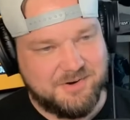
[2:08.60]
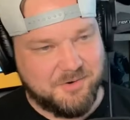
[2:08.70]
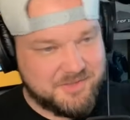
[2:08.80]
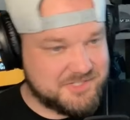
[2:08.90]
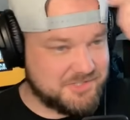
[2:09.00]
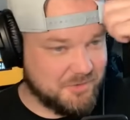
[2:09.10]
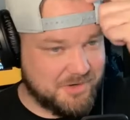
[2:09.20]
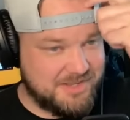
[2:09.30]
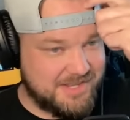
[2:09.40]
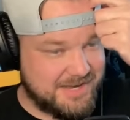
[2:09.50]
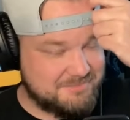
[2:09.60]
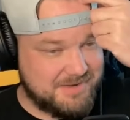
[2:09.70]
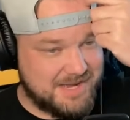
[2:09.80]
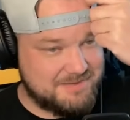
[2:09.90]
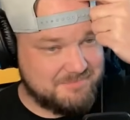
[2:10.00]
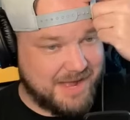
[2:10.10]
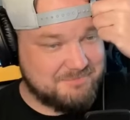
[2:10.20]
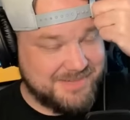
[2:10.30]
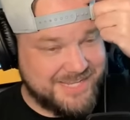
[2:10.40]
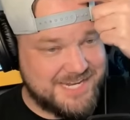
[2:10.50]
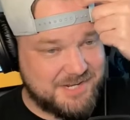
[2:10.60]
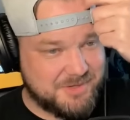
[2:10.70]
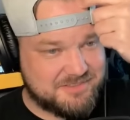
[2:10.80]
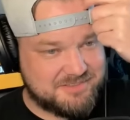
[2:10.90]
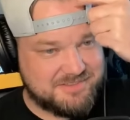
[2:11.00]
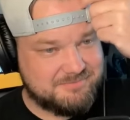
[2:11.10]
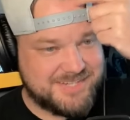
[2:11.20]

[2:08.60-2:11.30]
or the story that I'm I'm I'm leading with.